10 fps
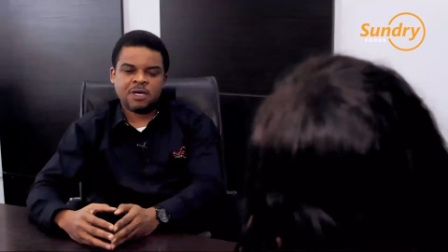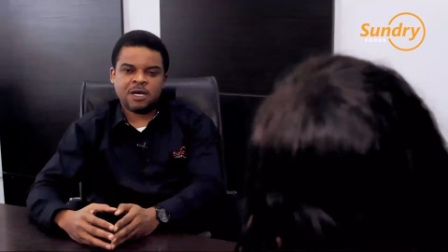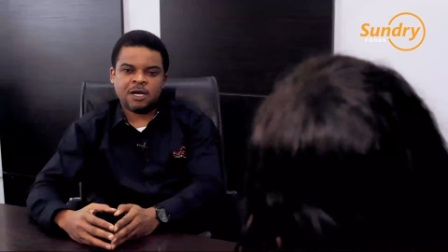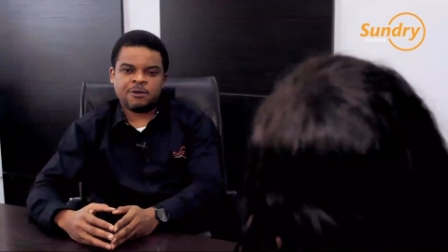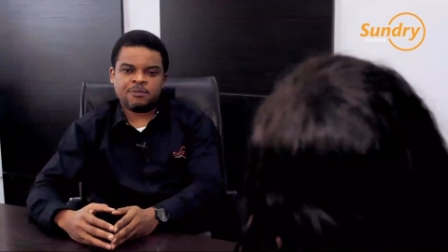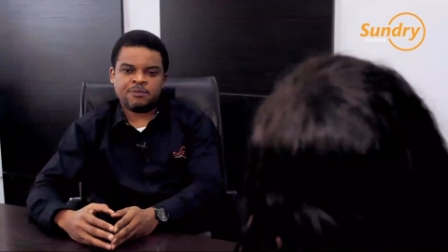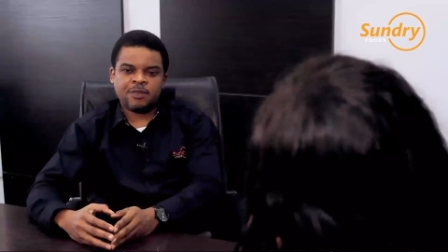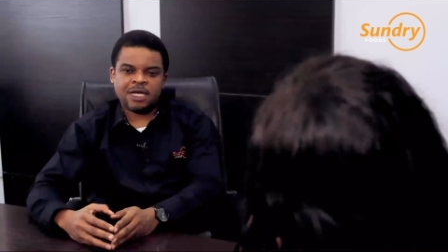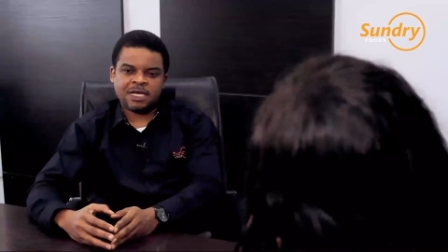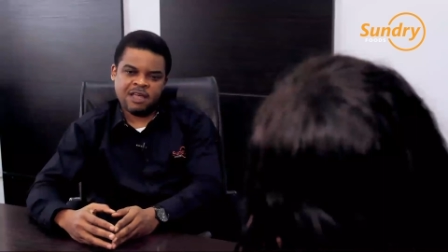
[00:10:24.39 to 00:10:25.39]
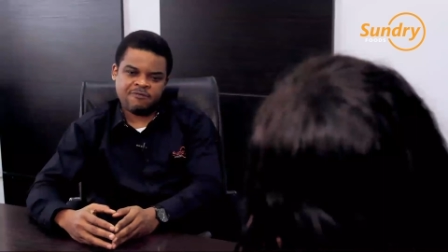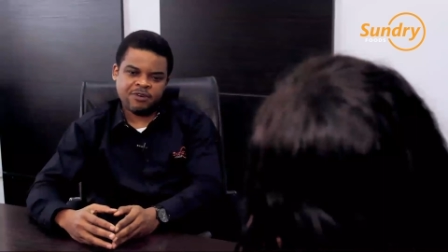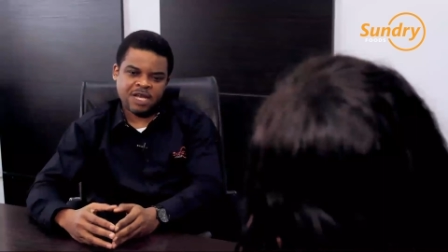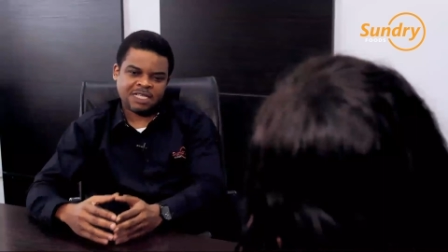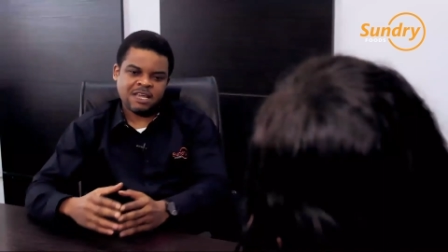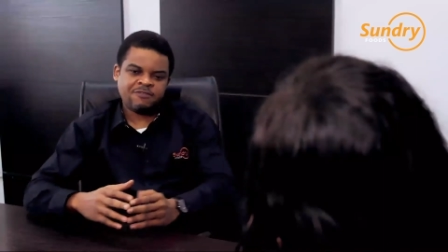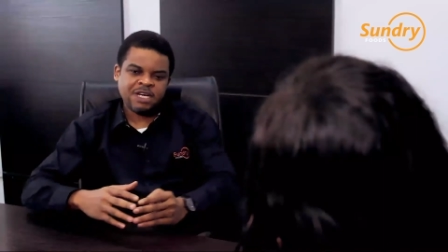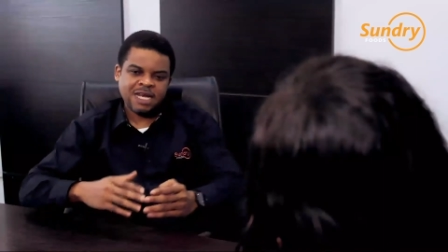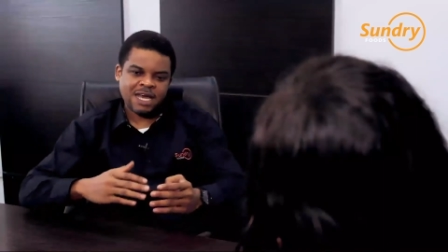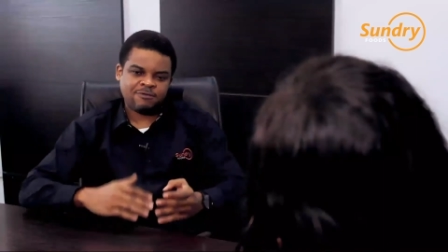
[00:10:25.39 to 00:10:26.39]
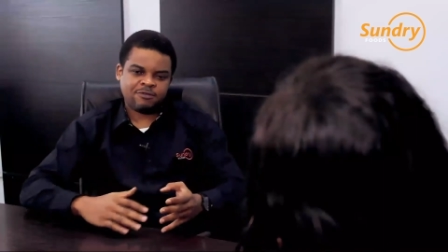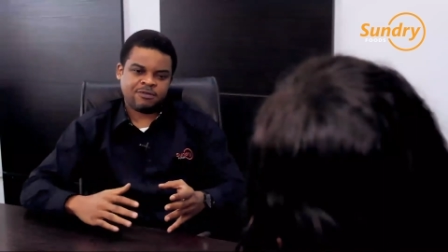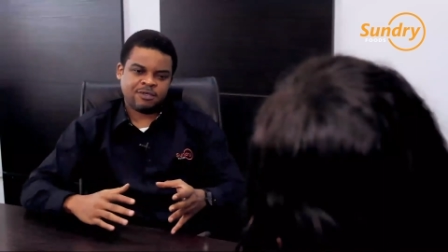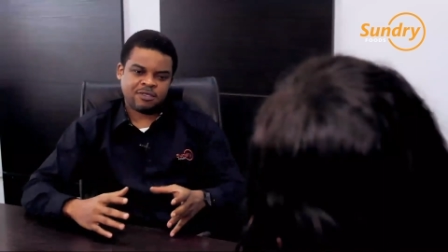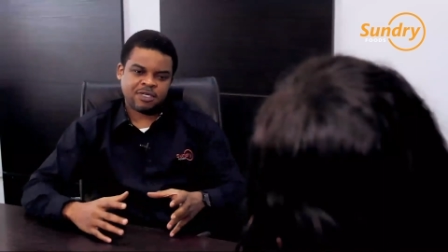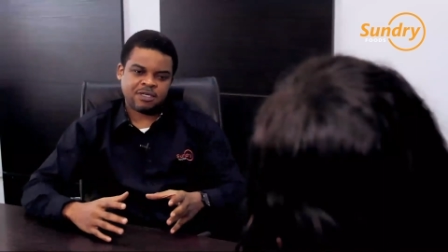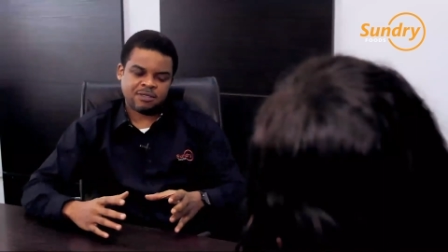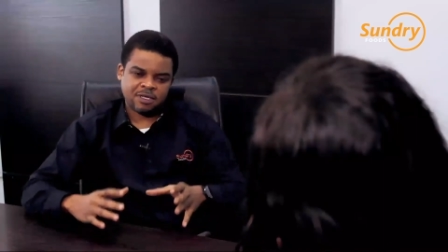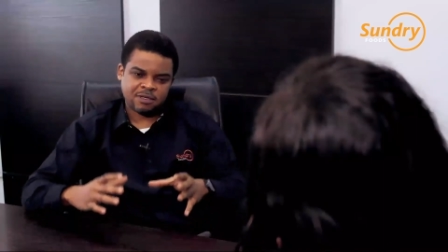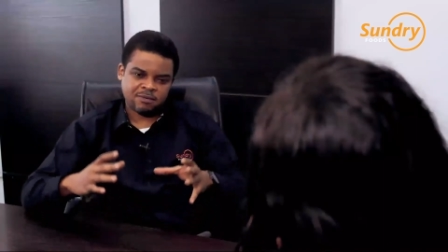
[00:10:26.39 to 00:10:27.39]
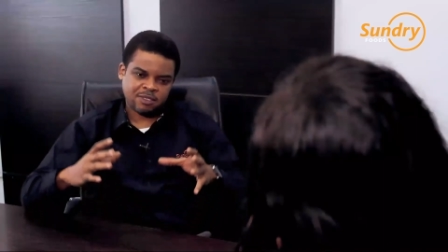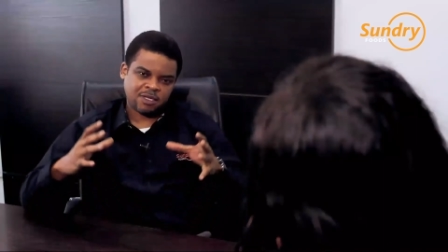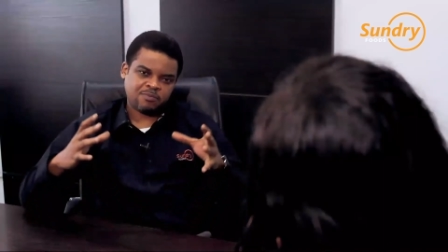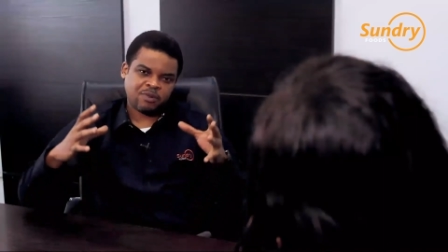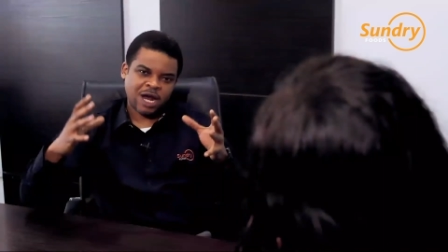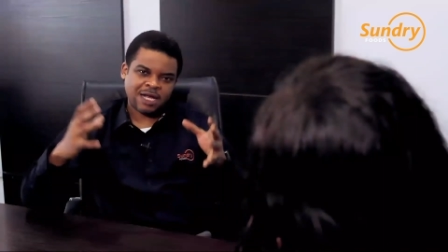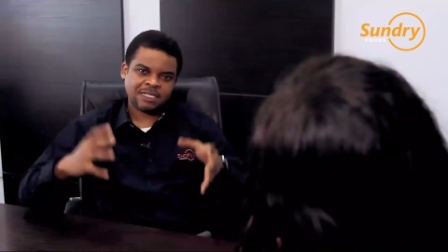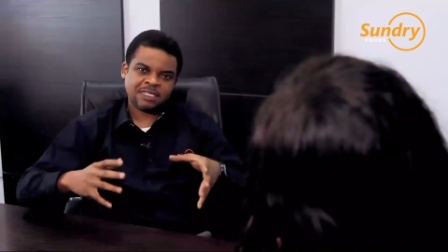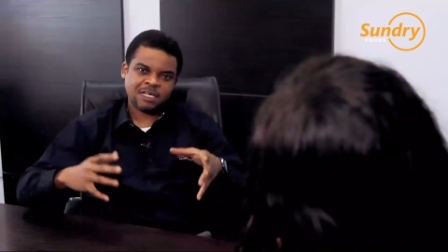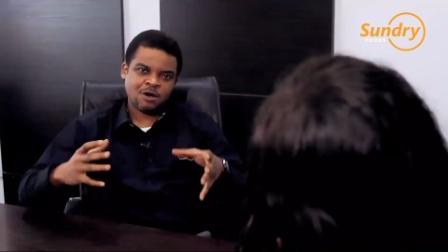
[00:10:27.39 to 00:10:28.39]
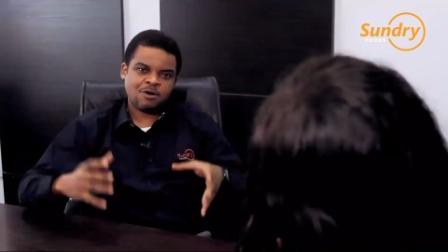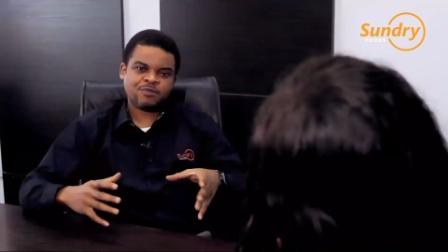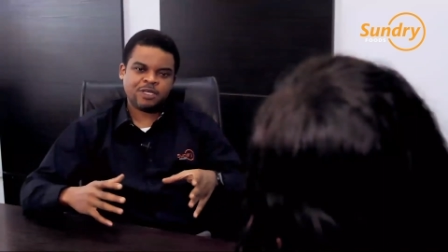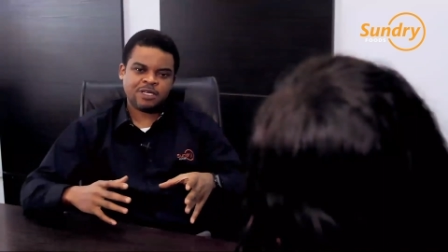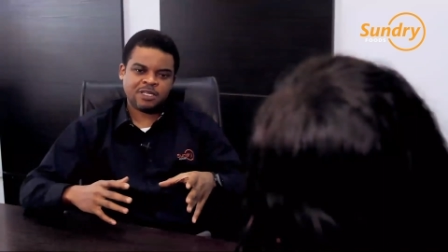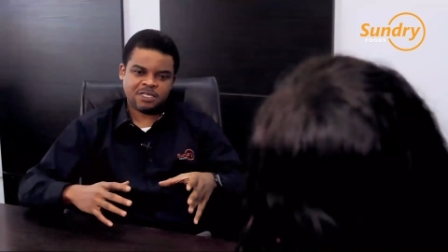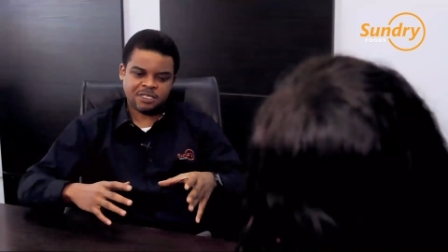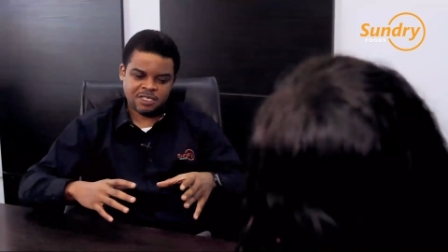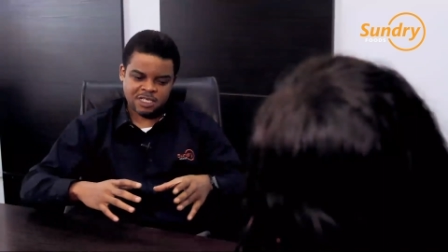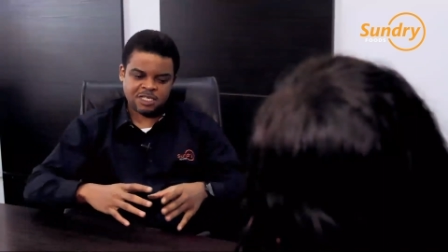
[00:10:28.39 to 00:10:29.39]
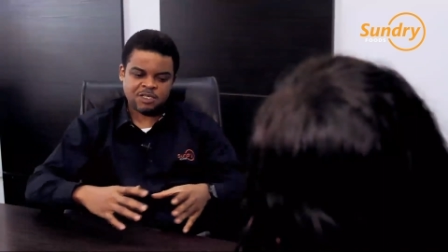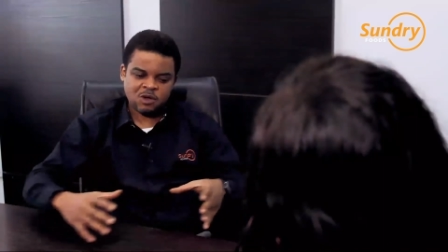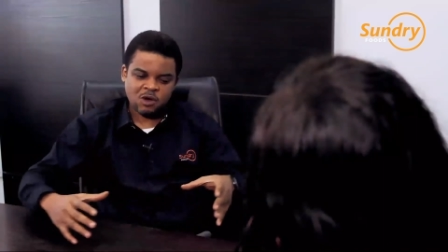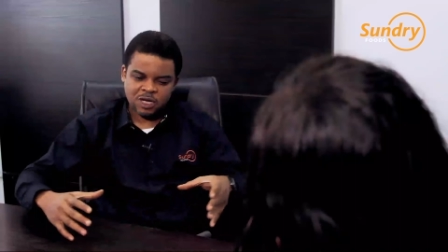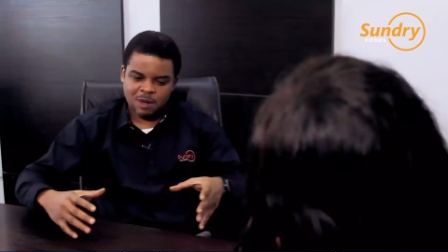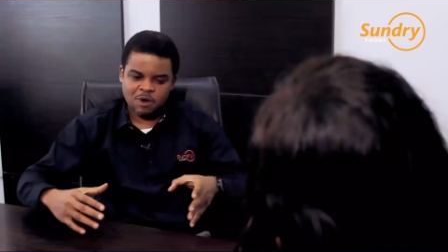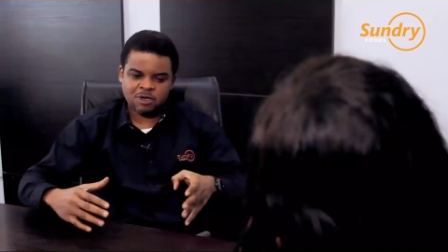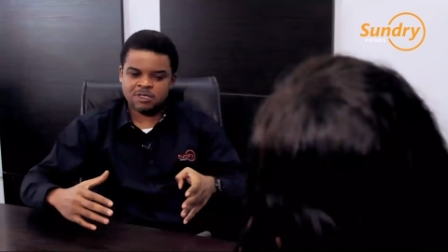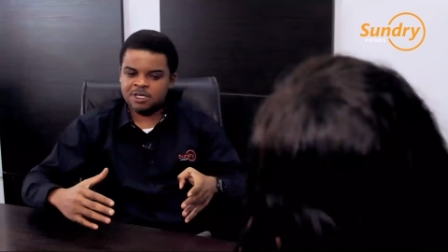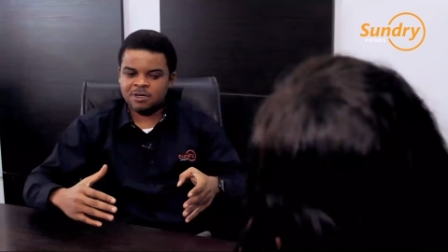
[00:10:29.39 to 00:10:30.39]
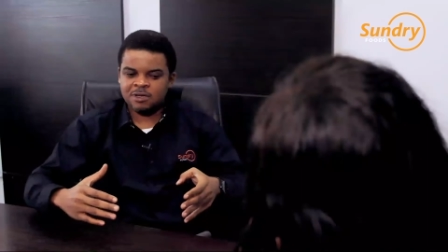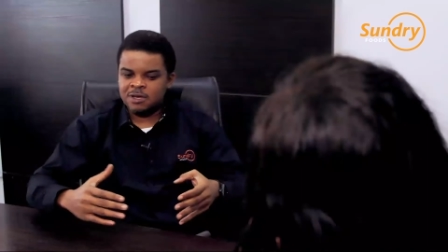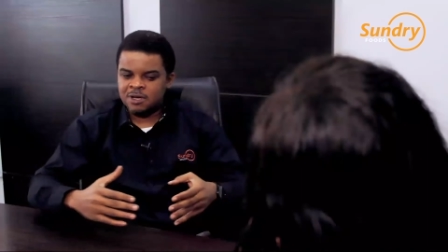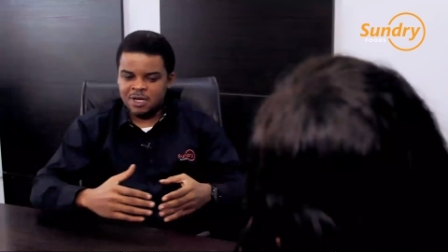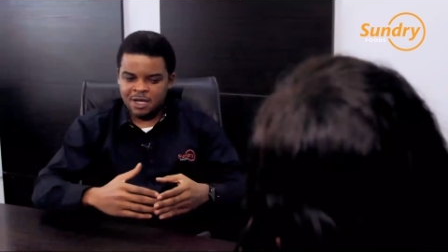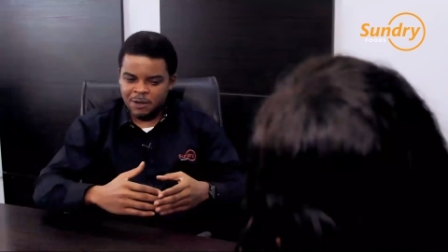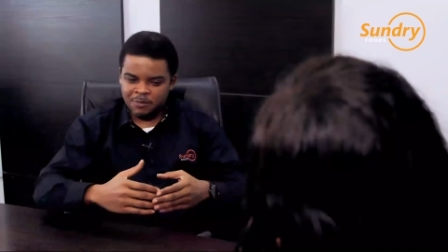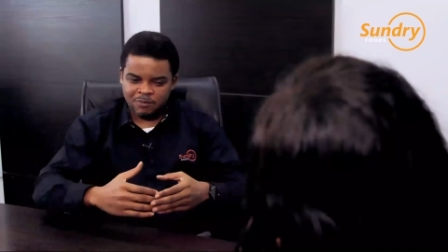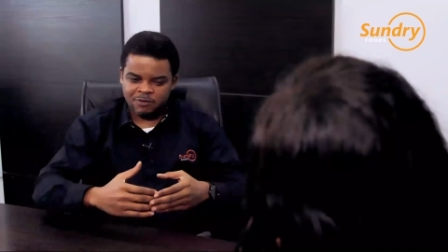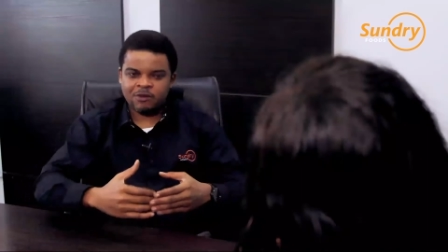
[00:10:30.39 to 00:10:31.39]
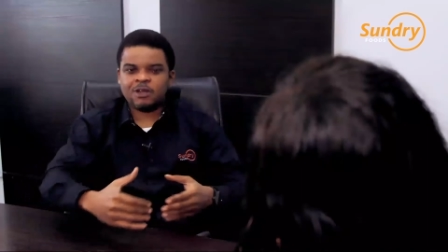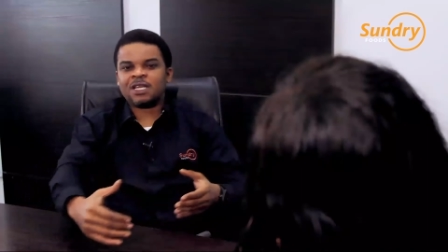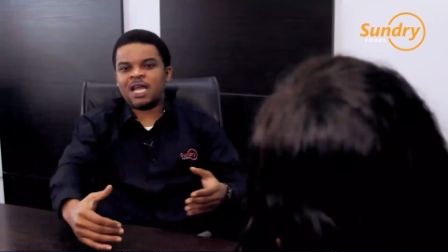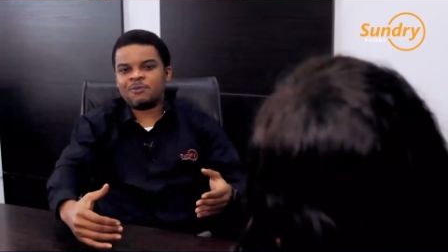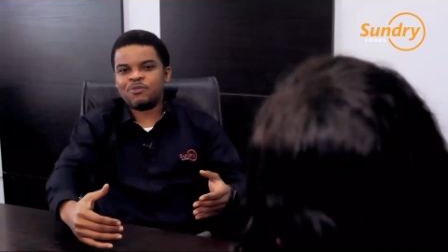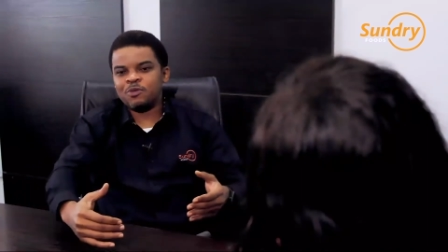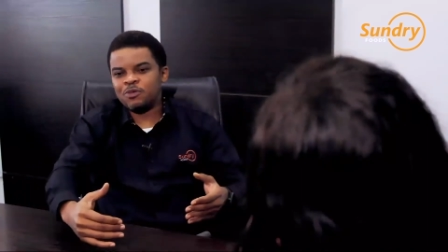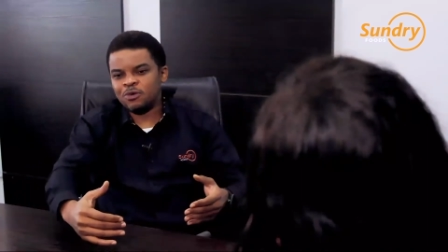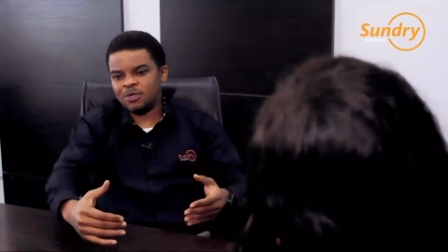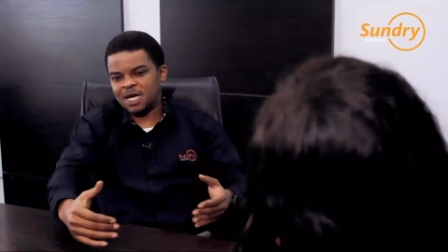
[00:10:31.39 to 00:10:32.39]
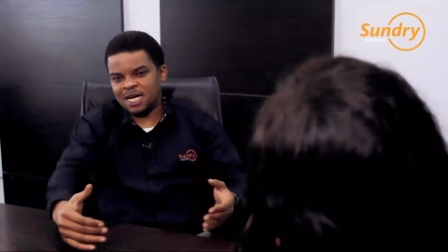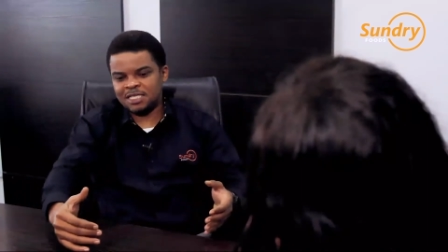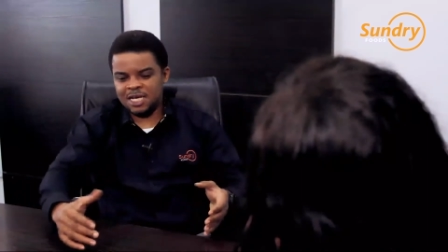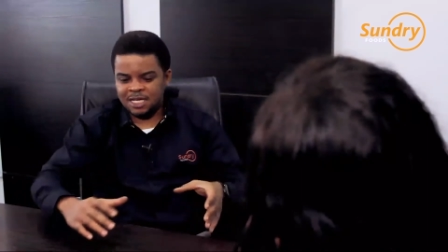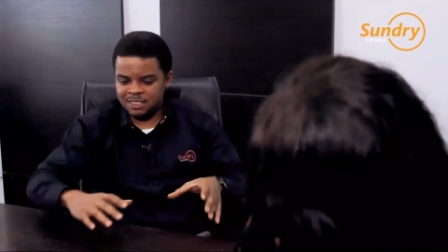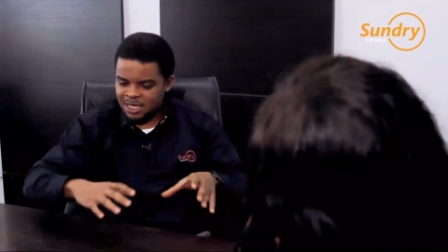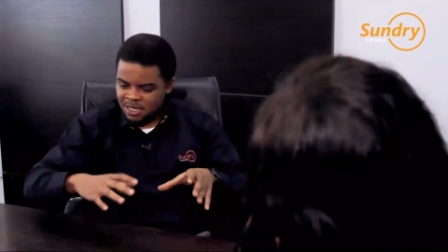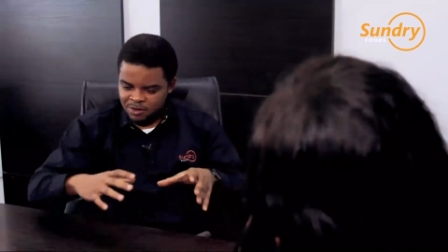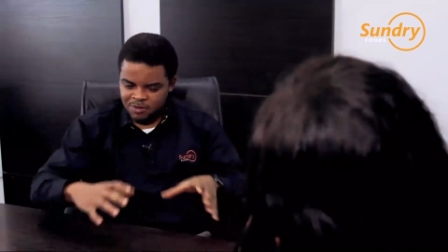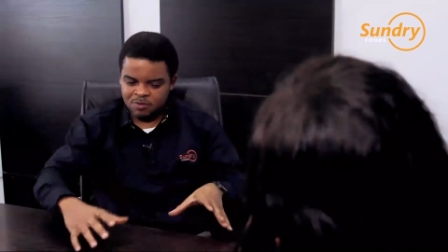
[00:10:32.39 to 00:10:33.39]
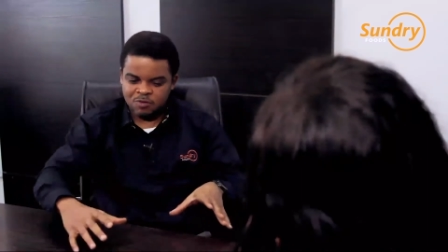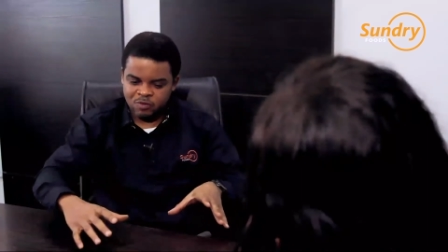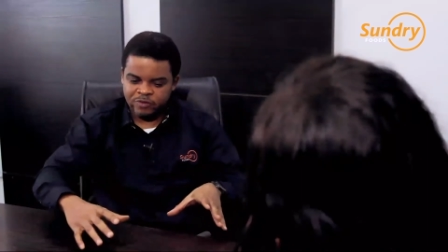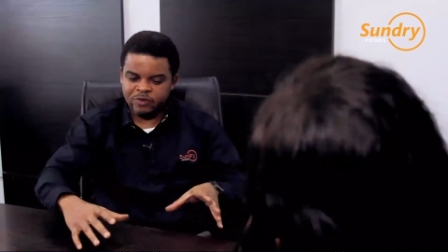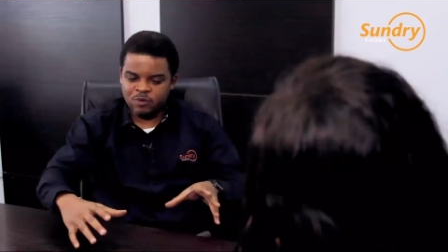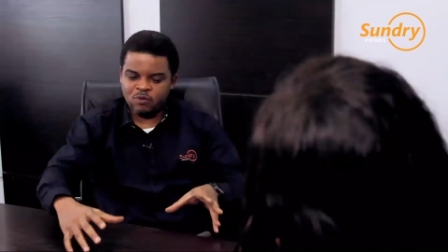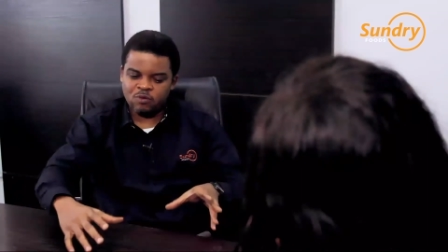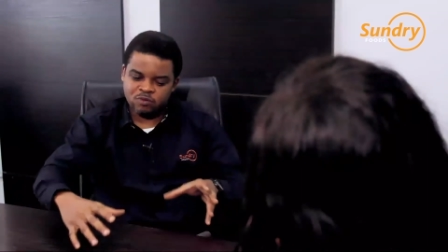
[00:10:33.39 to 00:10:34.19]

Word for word: Um, and every at every level in the, in the, in the brand in the company it is it is done amongst the um, frontline people the cashiers you if you